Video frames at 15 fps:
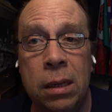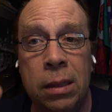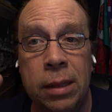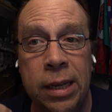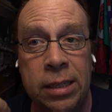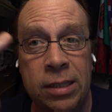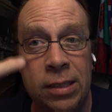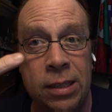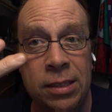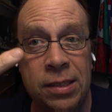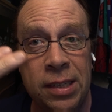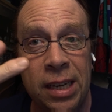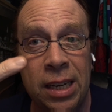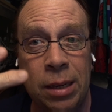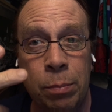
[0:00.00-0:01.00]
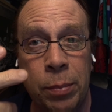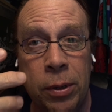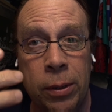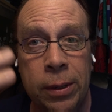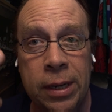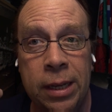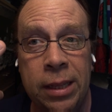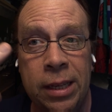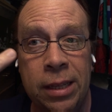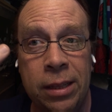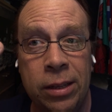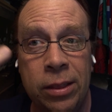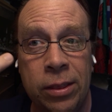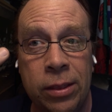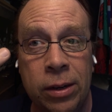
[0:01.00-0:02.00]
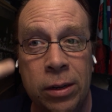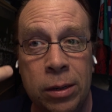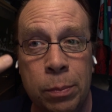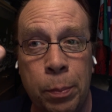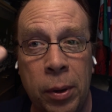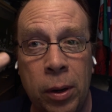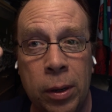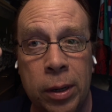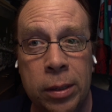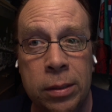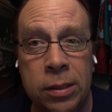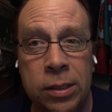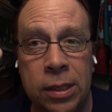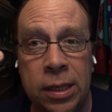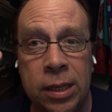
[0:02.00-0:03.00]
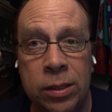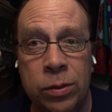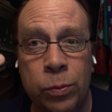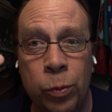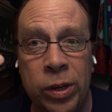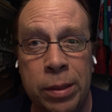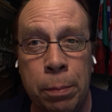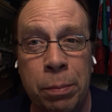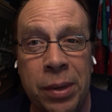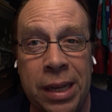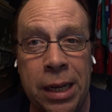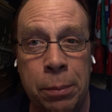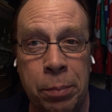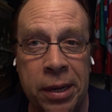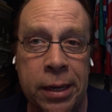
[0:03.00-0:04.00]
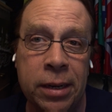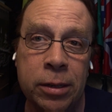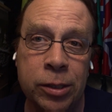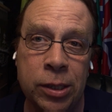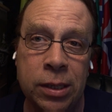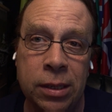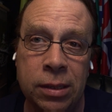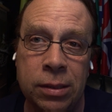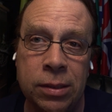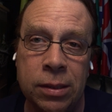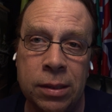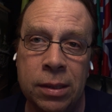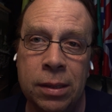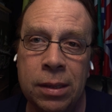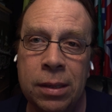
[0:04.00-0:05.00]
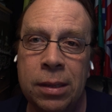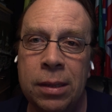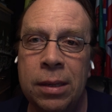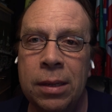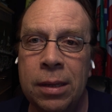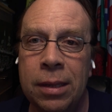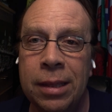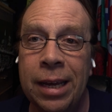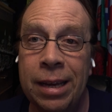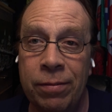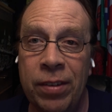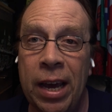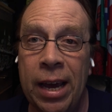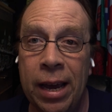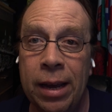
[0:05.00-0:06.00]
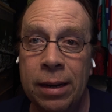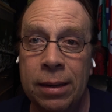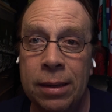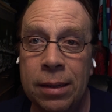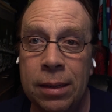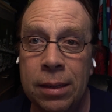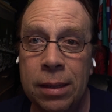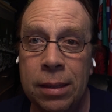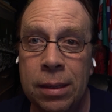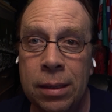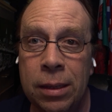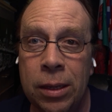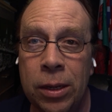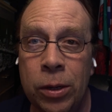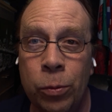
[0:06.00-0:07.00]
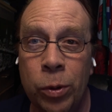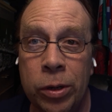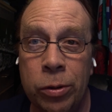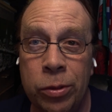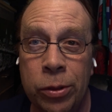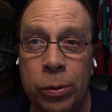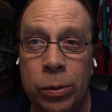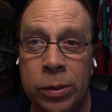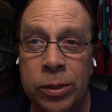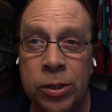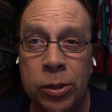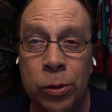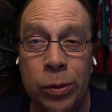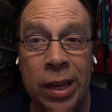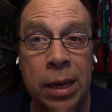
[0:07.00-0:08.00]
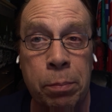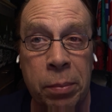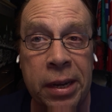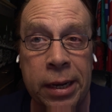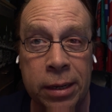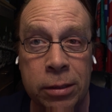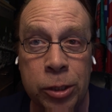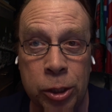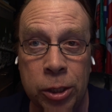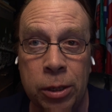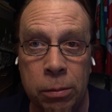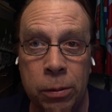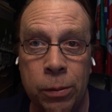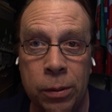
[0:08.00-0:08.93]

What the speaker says: That's the second part. And then the third part says, with many piercings they've had. What do thorns do? They pierce you.